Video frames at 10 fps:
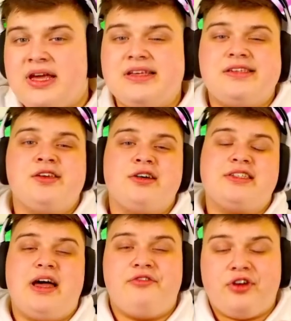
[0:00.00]
sucks
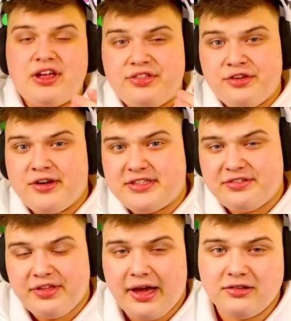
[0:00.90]
that for a
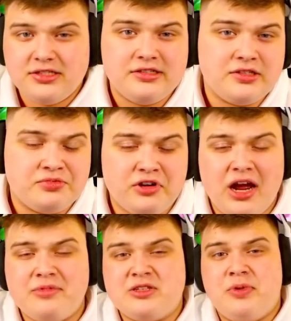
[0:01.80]
30,000
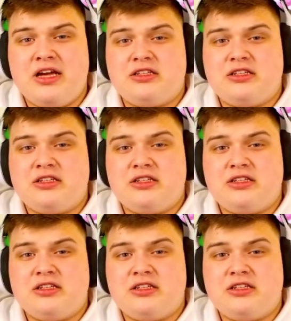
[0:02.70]
subscriber special,